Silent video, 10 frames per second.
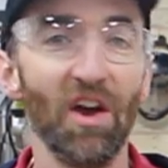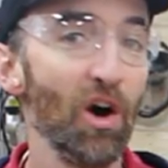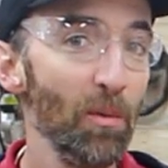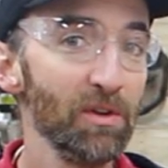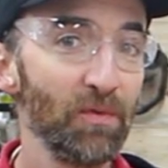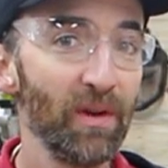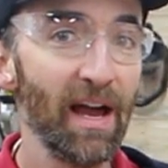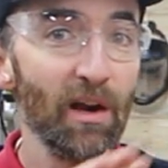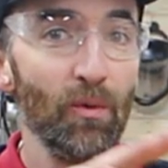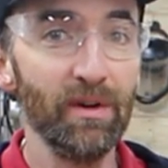Now I almost
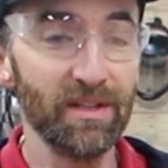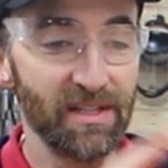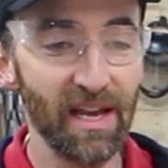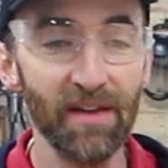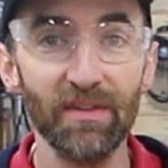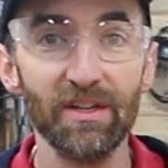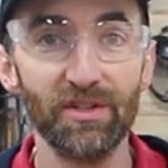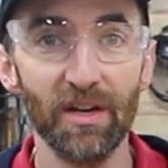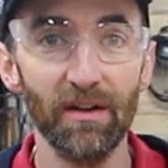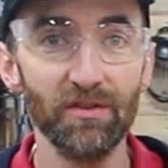forgot I wanted to stain these
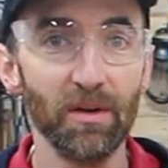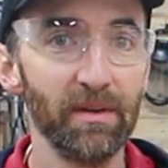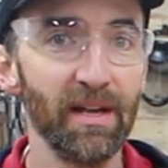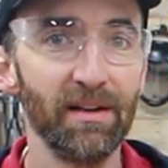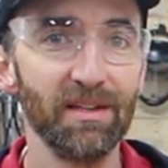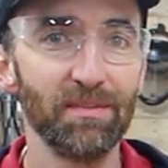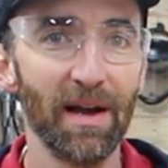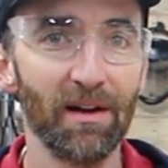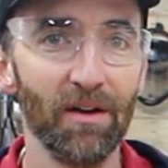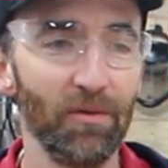shelves, so I'm going to take these
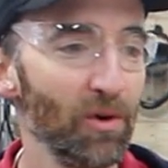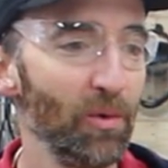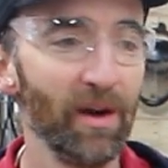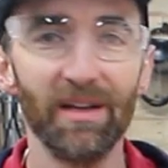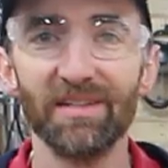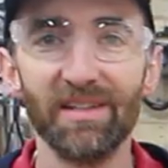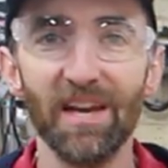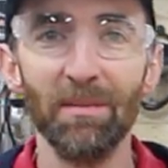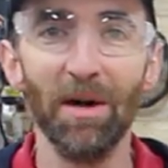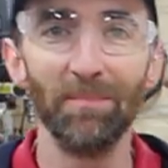back off real quick and stain them